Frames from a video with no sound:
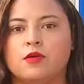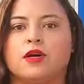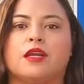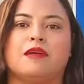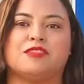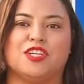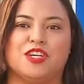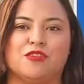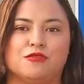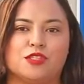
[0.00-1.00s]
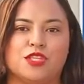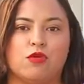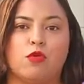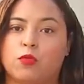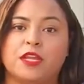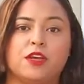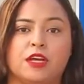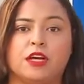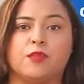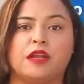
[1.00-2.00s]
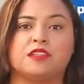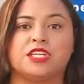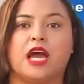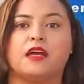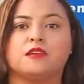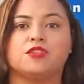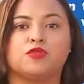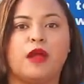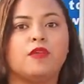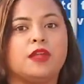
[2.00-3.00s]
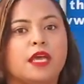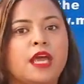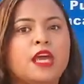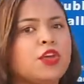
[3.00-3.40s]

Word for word: Well, good afternoon. So when you hear about a child drowning,